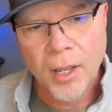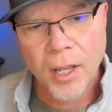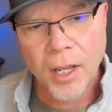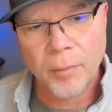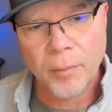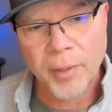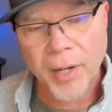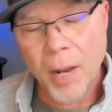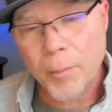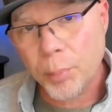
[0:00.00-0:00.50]

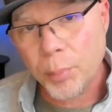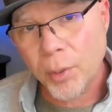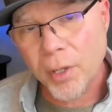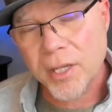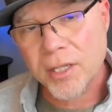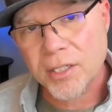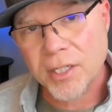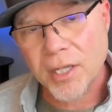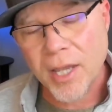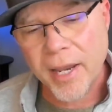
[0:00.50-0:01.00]
But I'm
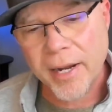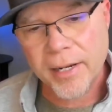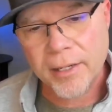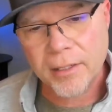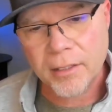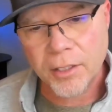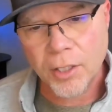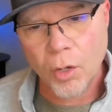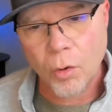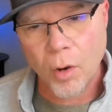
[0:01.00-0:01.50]
pretty
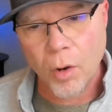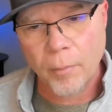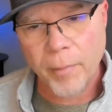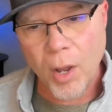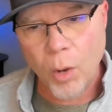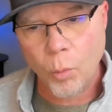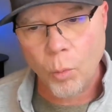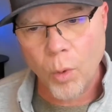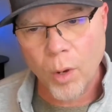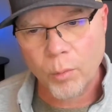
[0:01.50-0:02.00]
excited,
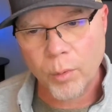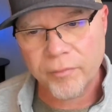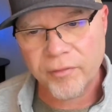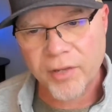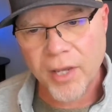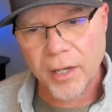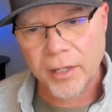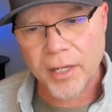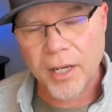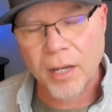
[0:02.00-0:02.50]
about what we've
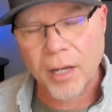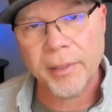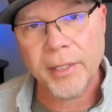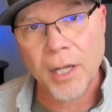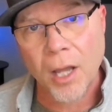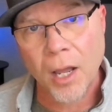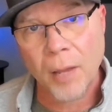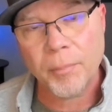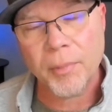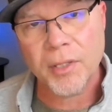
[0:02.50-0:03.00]
got
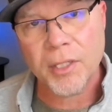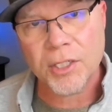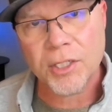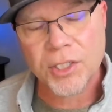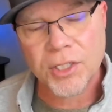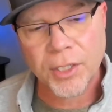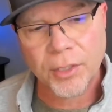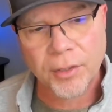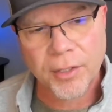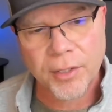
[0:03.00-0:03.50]
coming up in
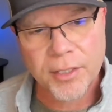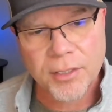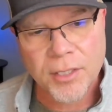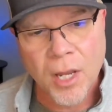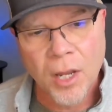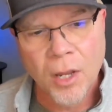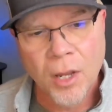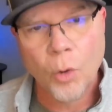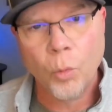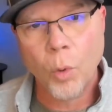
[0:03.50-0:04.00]
this series,